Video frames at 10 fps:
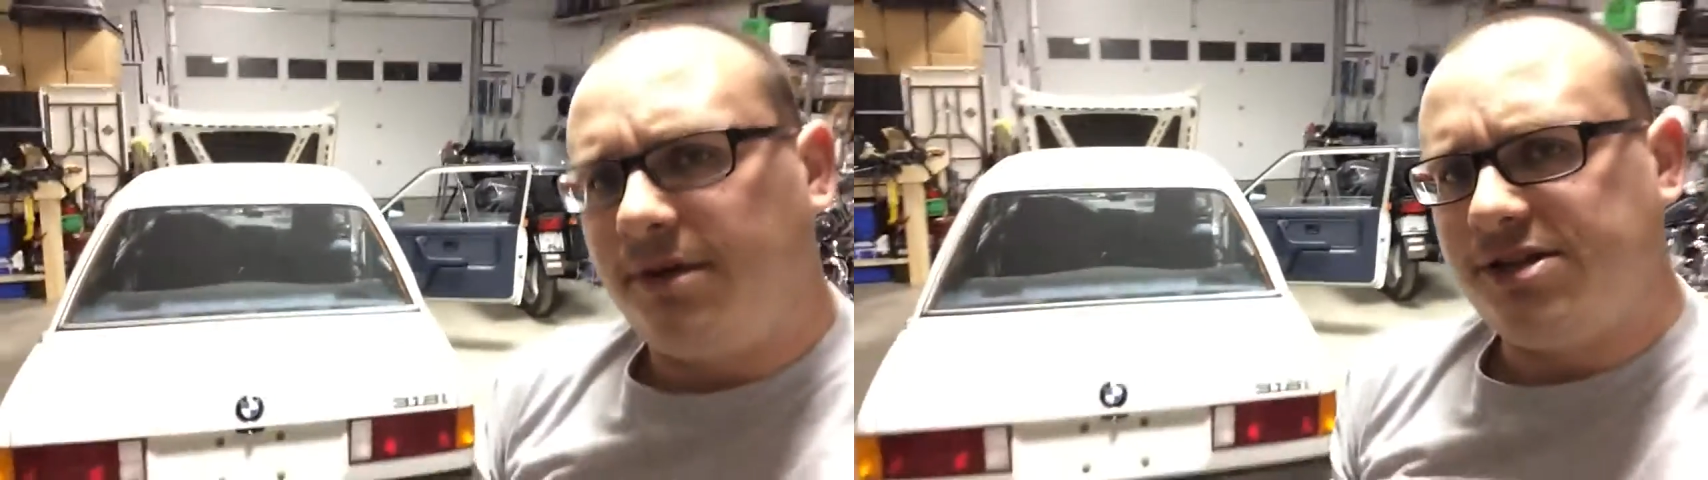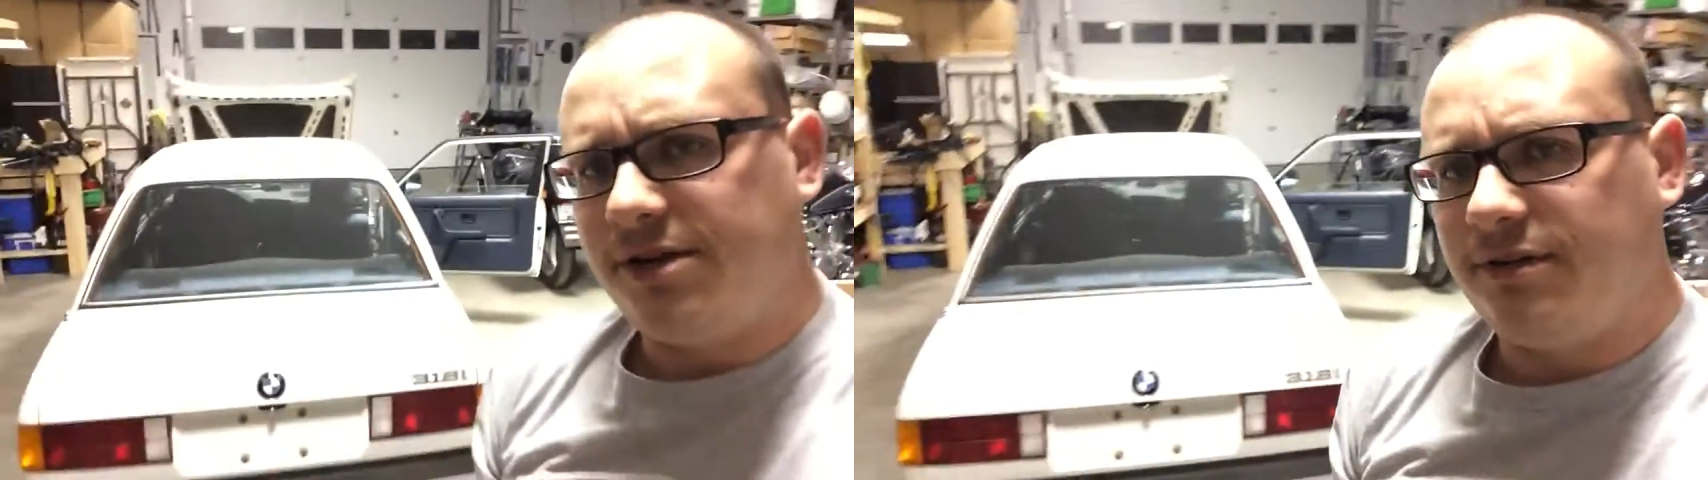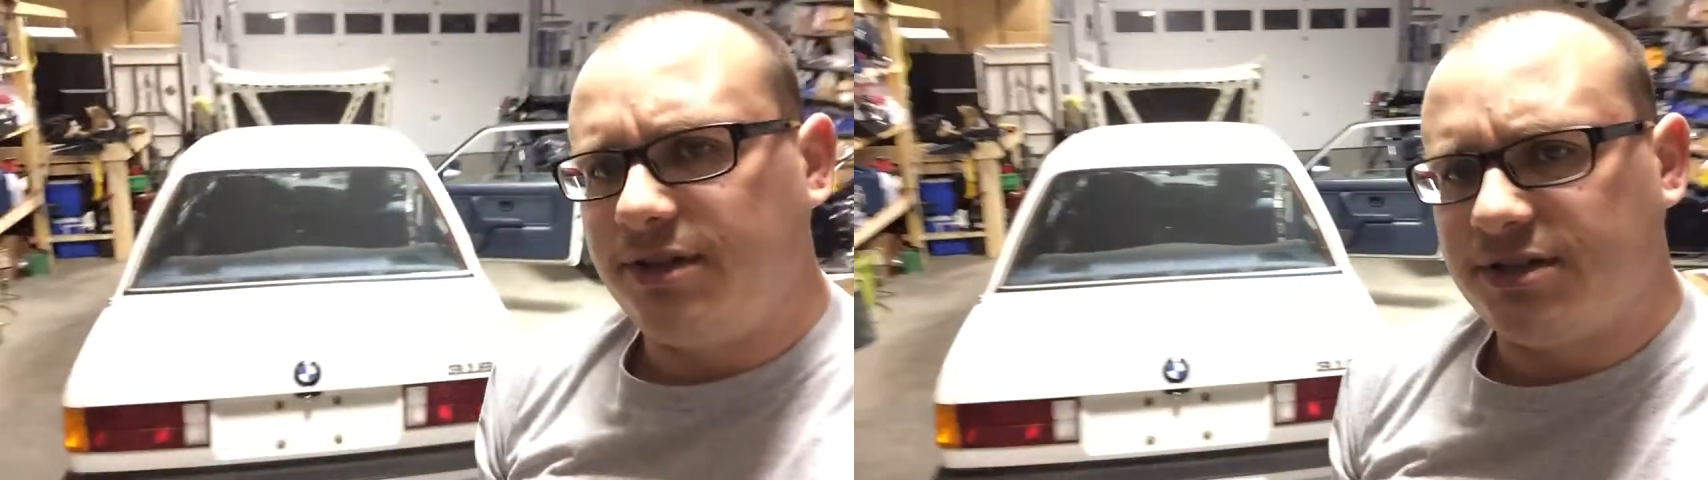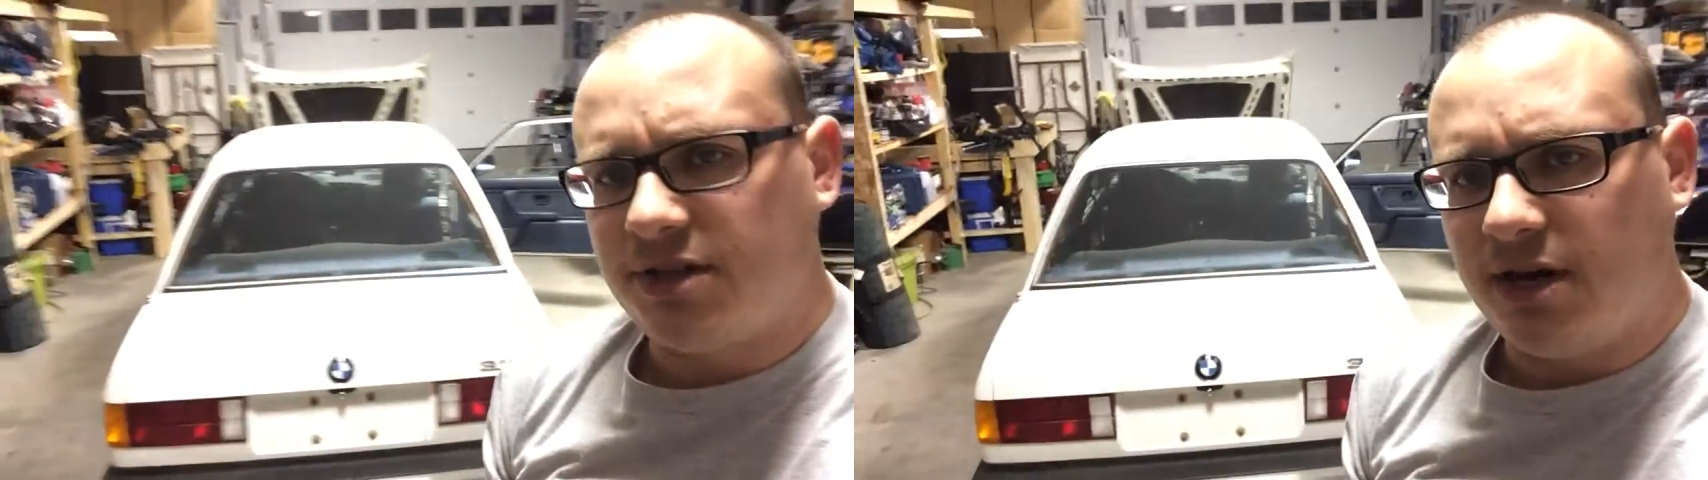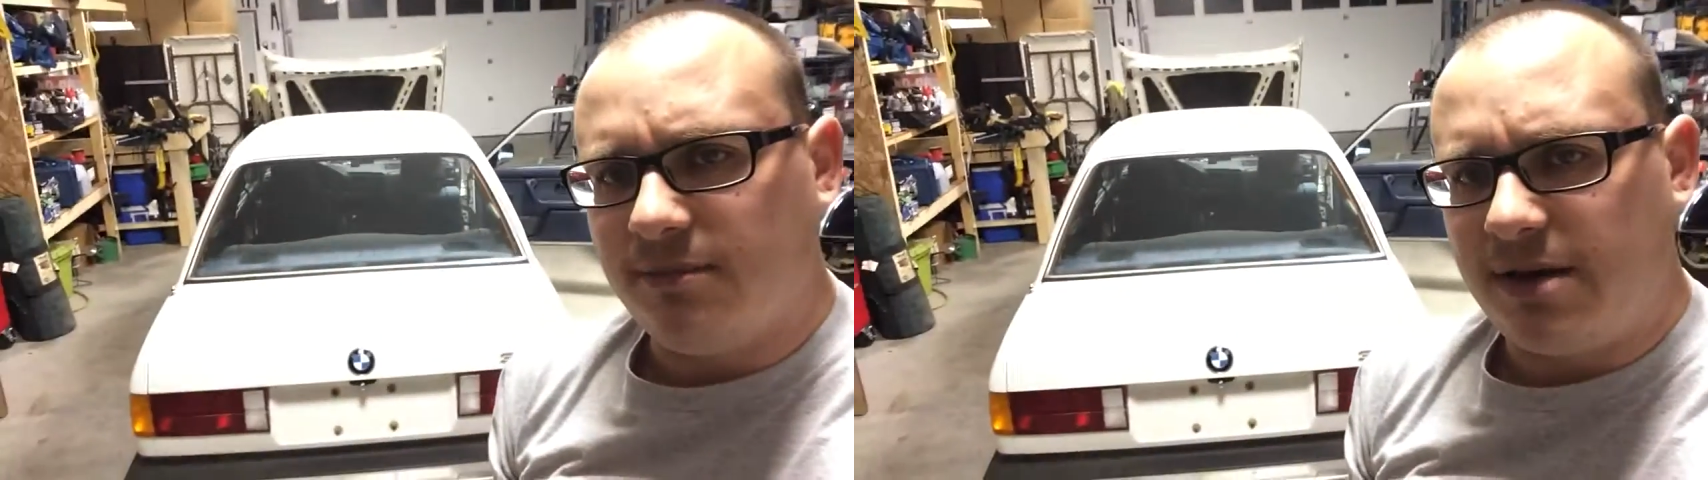But generally this
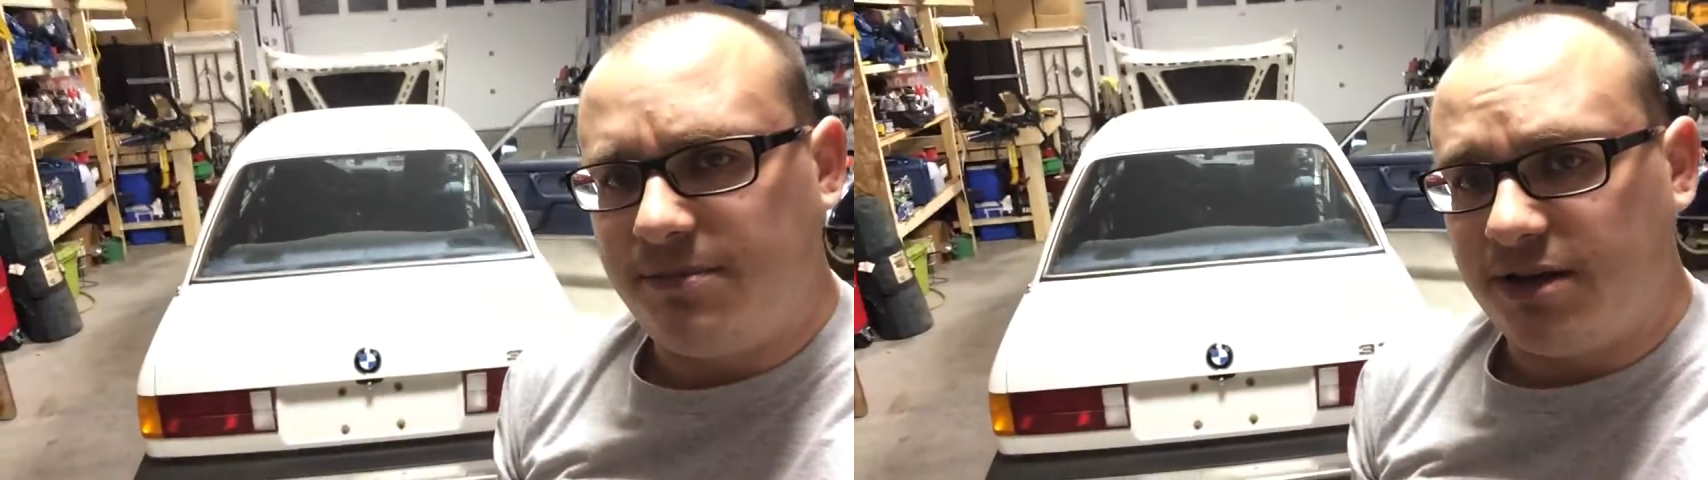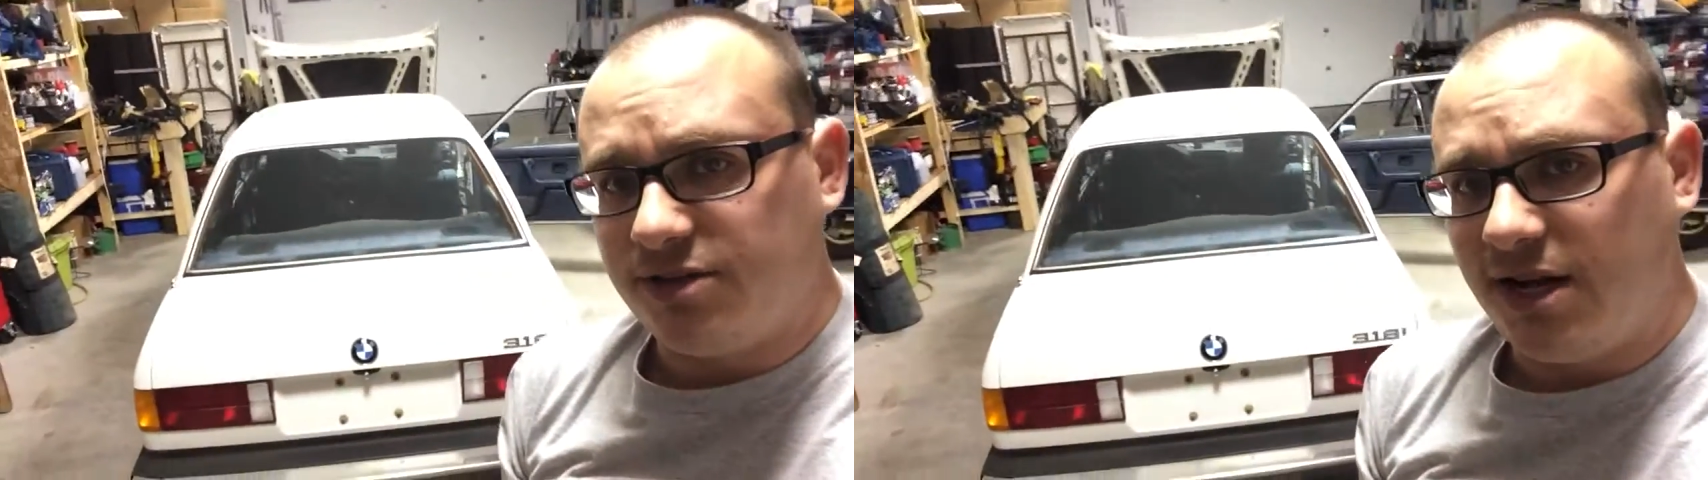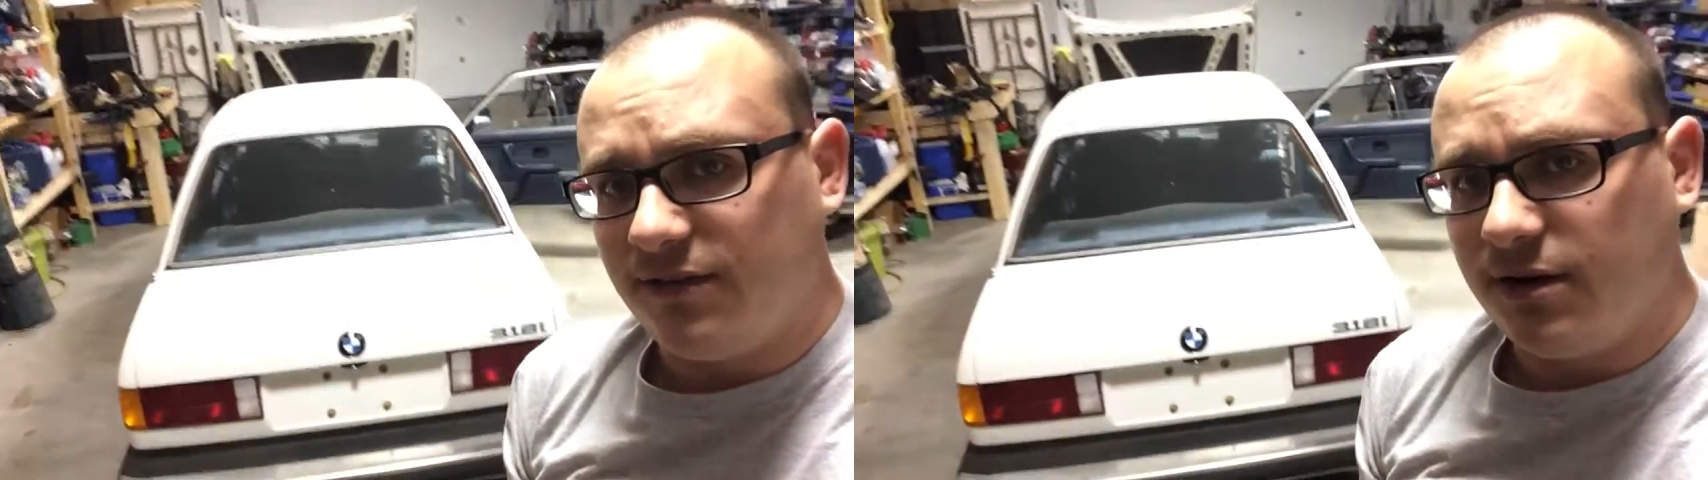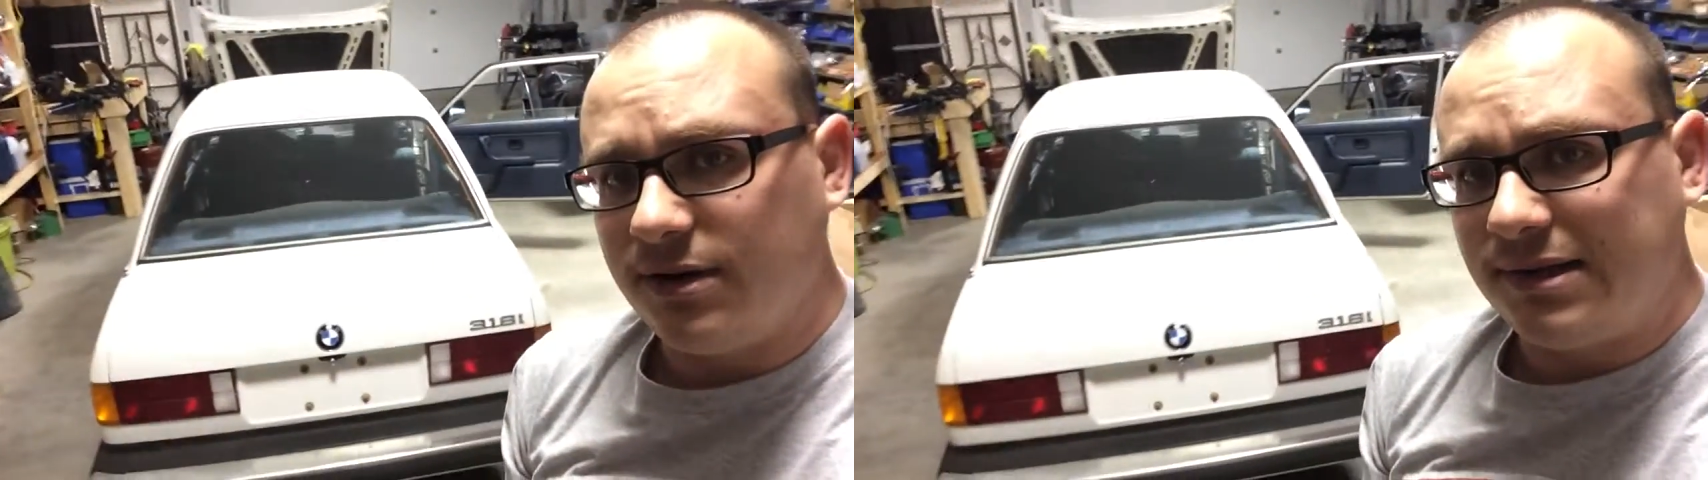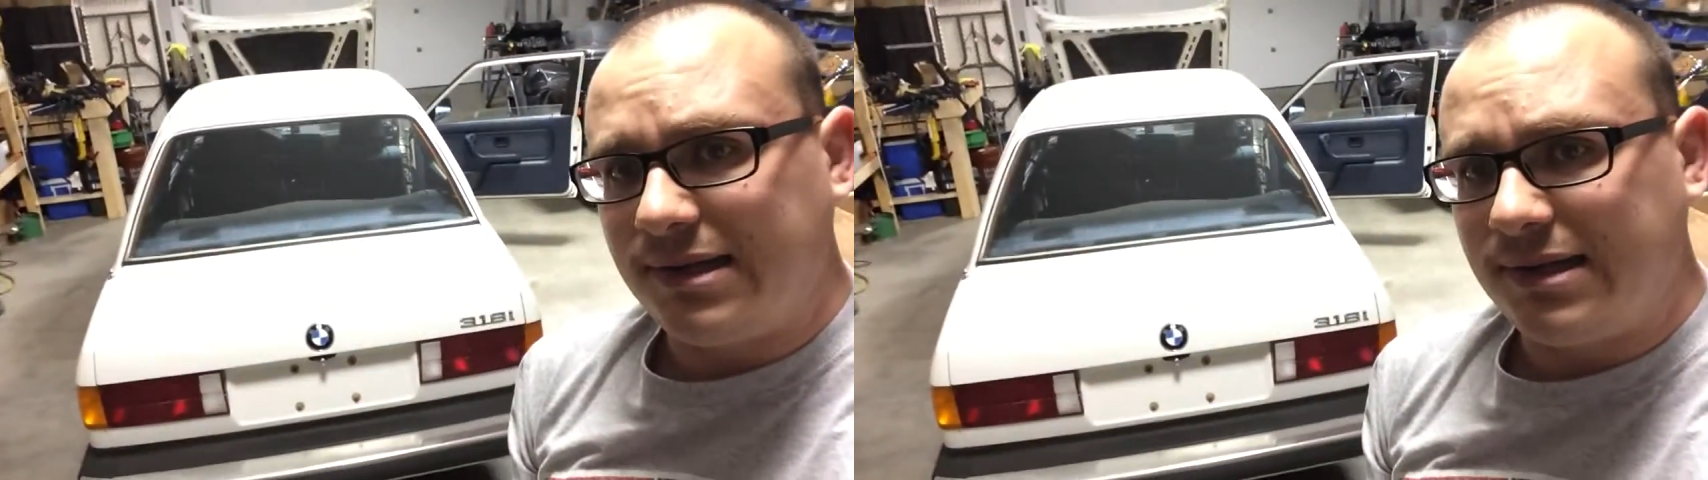car might be a driver.